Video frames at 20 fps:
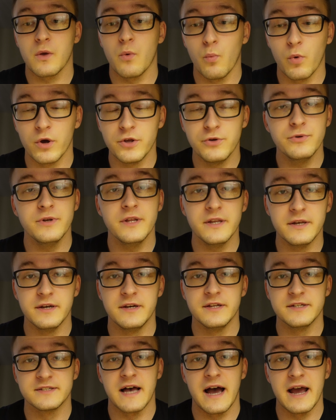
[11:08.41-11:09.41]
what you need to
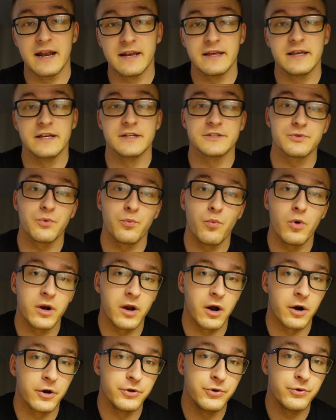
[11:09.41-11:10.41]
decide is, what
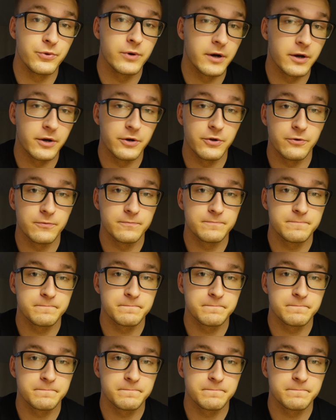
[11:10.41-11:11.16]
are you going to do?